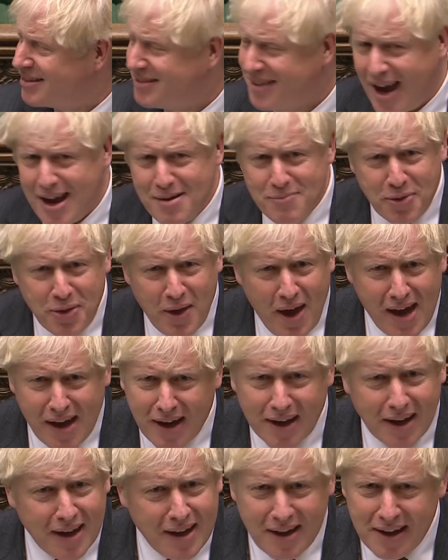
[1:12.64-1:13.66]
who was in the
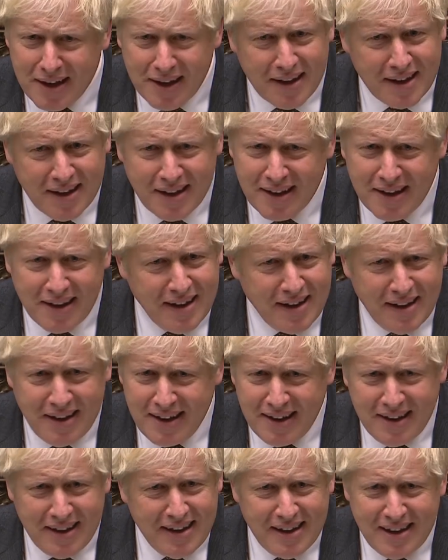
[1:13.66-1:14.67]
chamber, everybody in
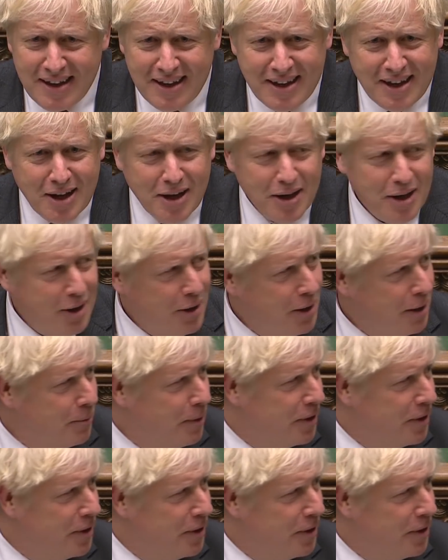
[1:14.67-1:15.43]
Reeves Hansard will